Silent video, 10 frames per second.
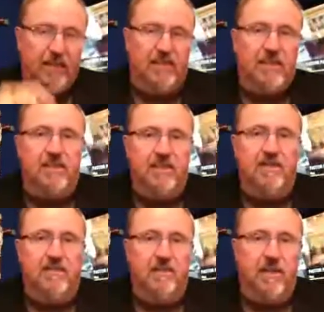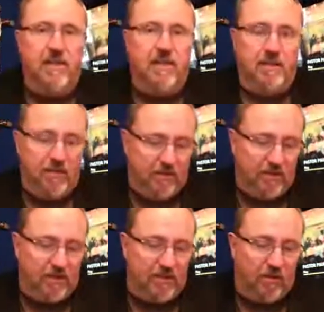This is the, the, the, there
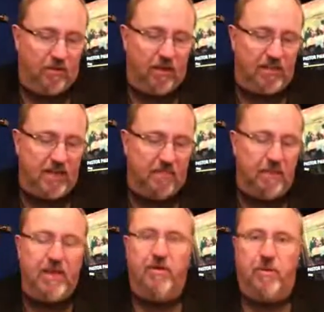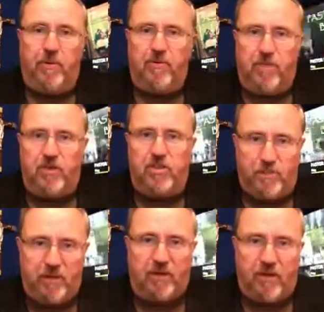is the Lord has now mingled a perverse
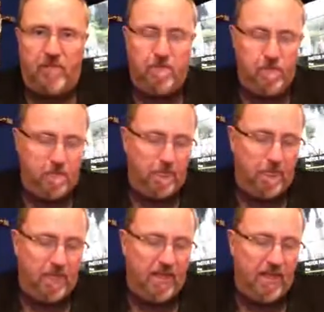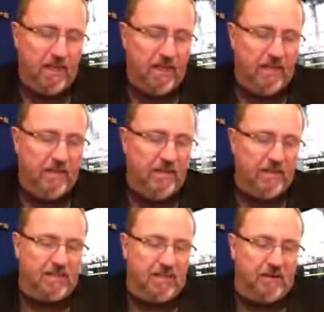spirit in the
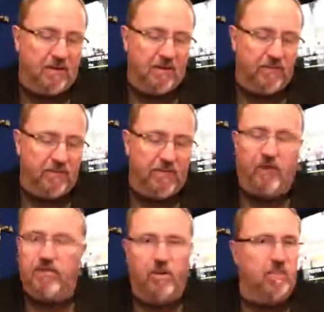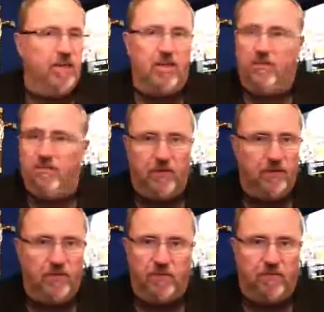midst thereof. There's going to be
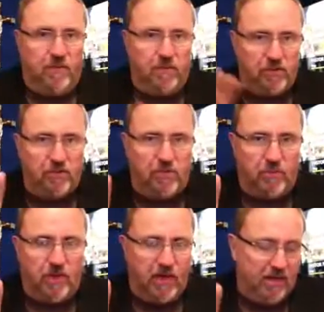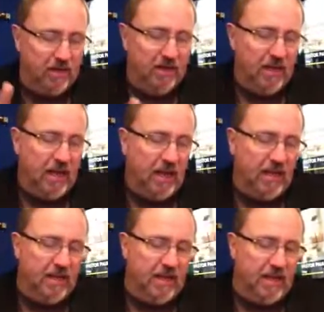confusion, folks. You just wait.
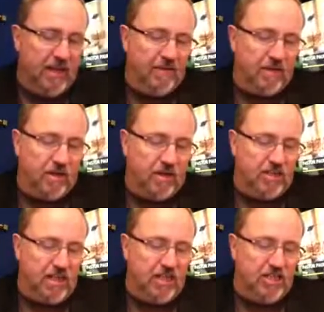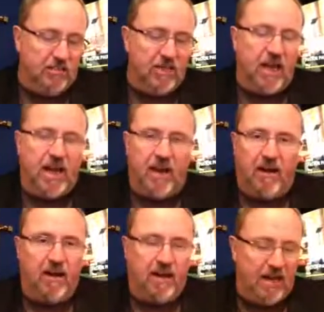And they have caused Egypt to
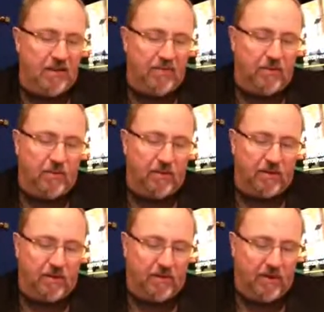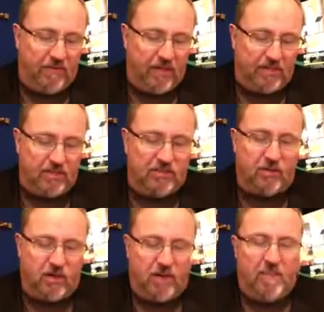err in every work thereof, as a
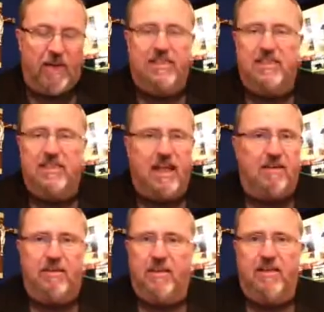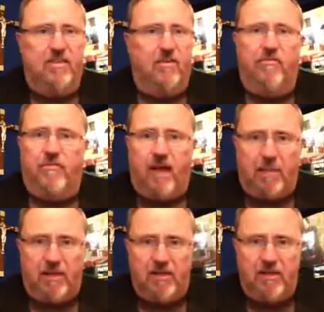drunken man staggereth in its own
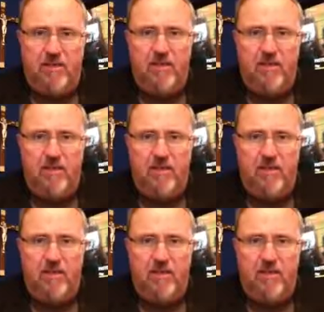vomit.